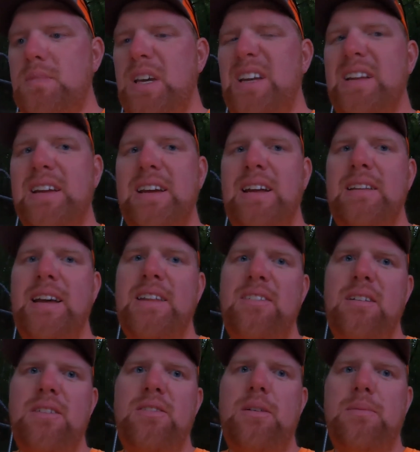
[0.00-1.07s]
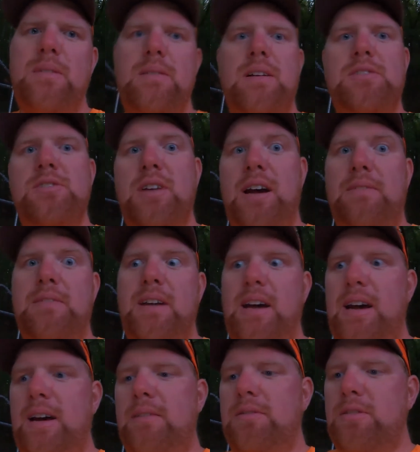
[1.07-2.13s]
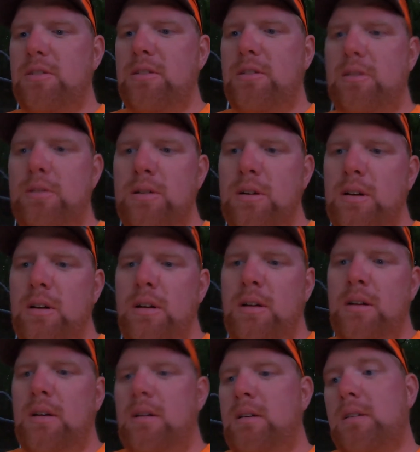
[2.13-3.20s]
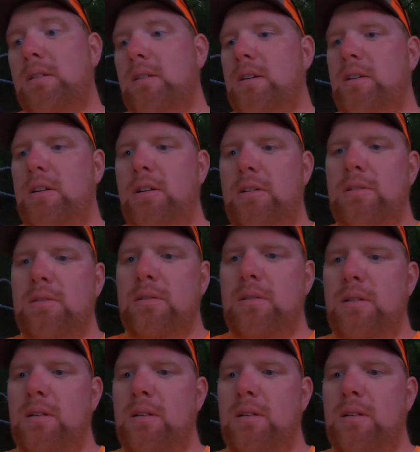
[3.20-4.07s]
And again, that's not something that you have to have, so, you know.